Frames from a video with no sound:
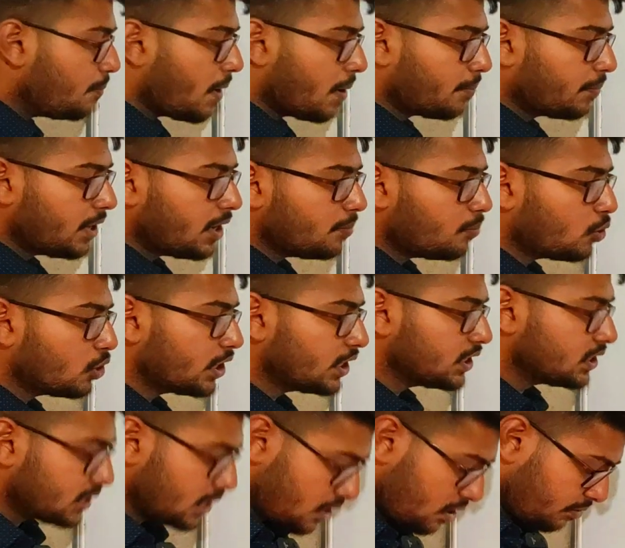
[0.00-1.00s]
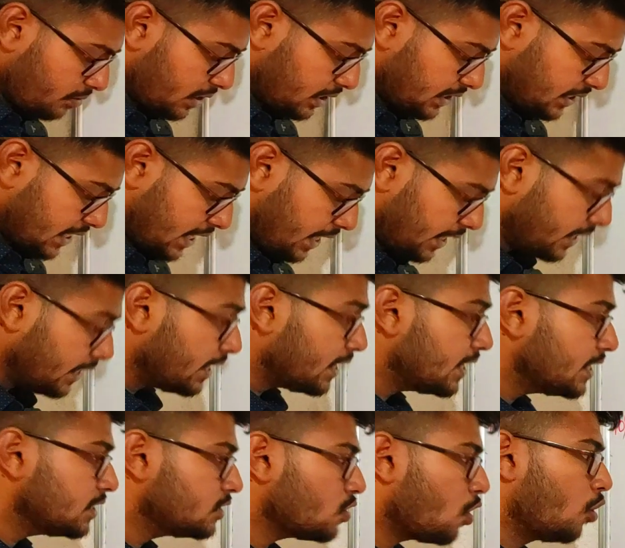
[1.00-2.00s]
the membrane potential of the cell
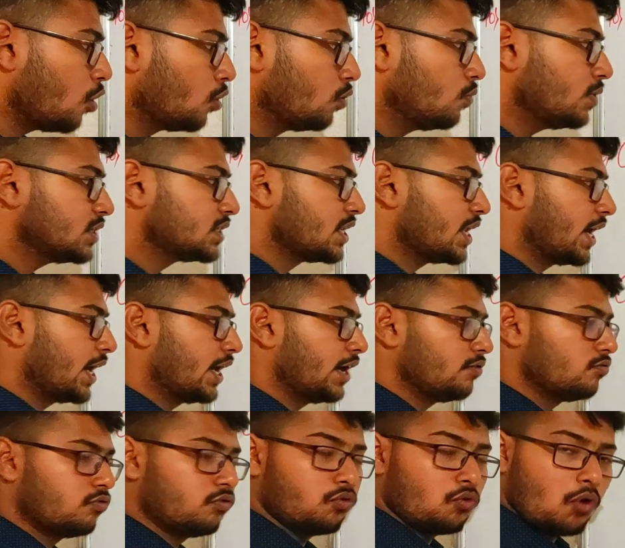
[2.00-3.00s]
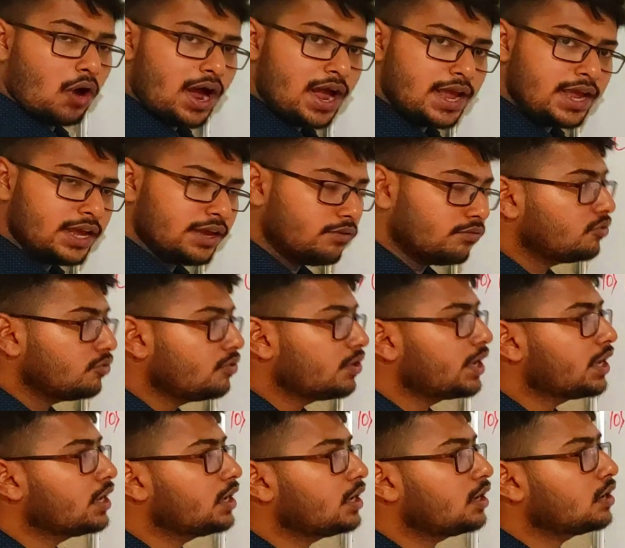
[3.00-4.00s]
is always negative. Why
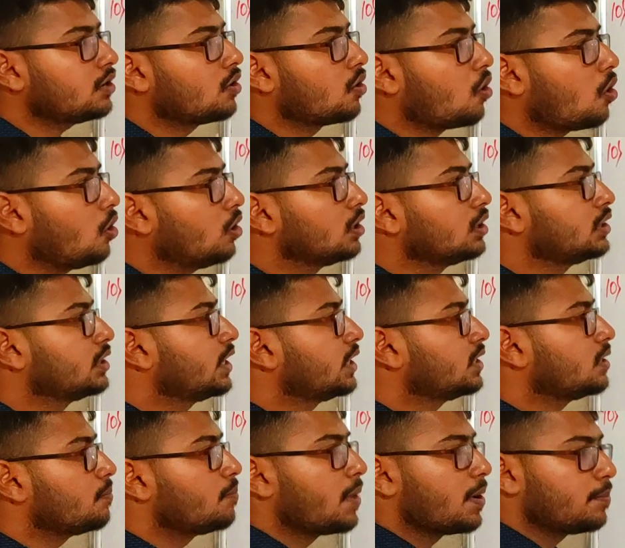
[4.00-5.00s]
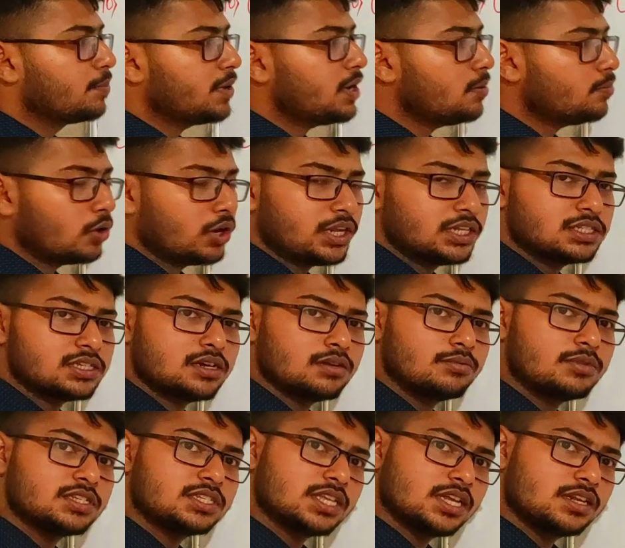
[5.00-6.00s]
we call that the membrane
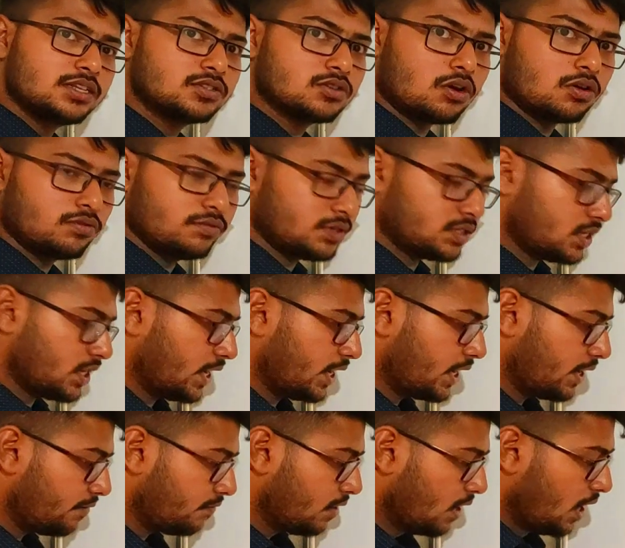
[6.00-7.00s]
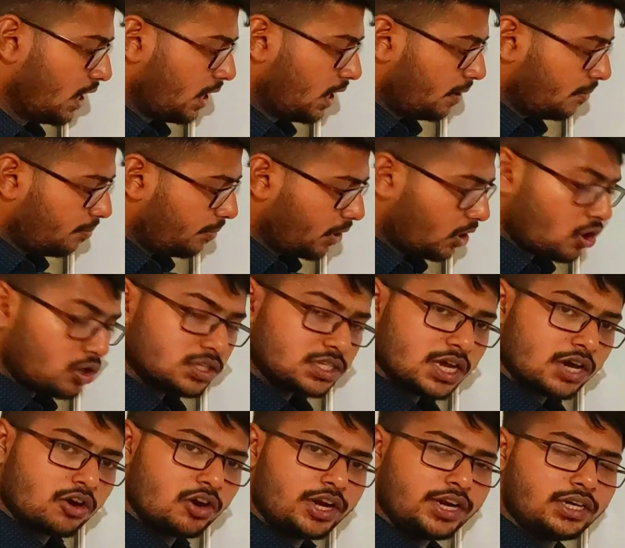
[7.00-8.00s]
potential of the cell is always negative? Because
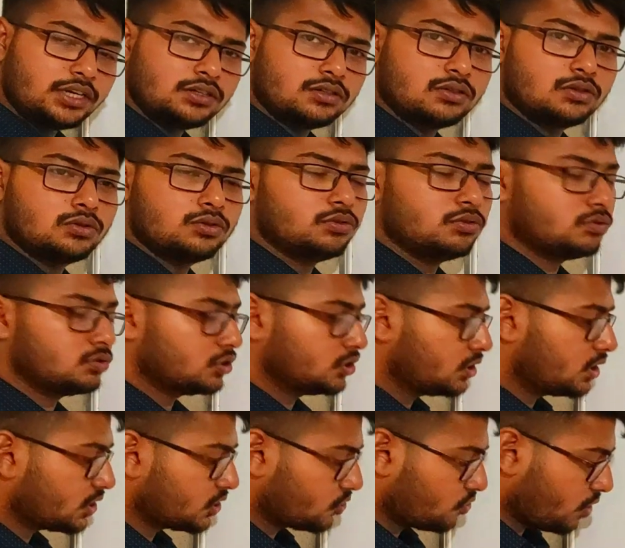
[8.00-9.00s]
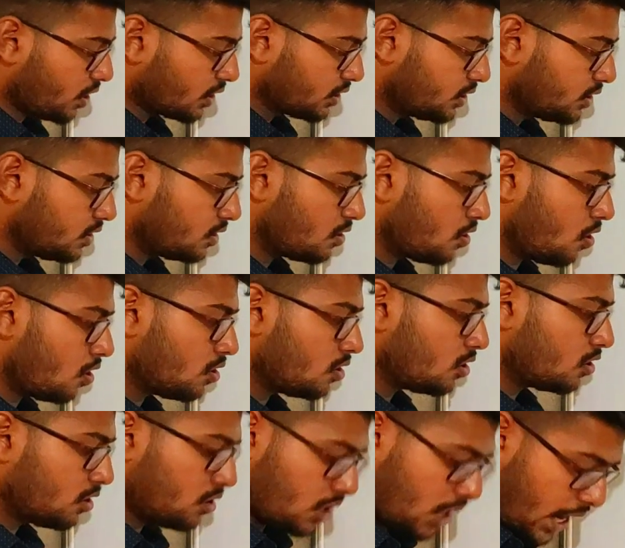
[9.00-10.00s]
according to the structure
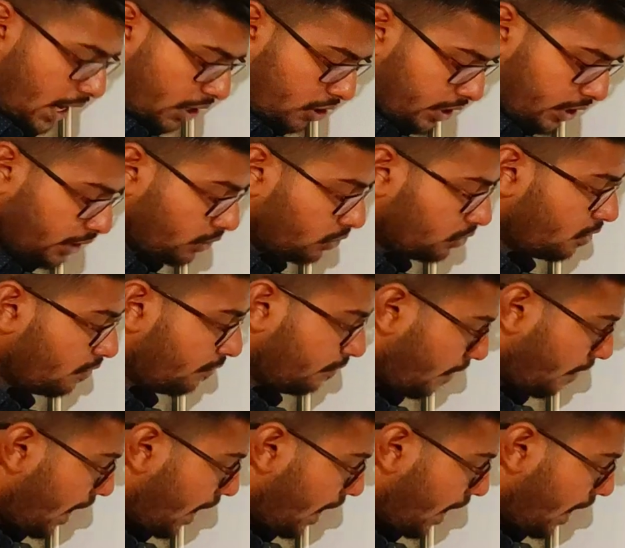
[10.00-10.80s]
or according to the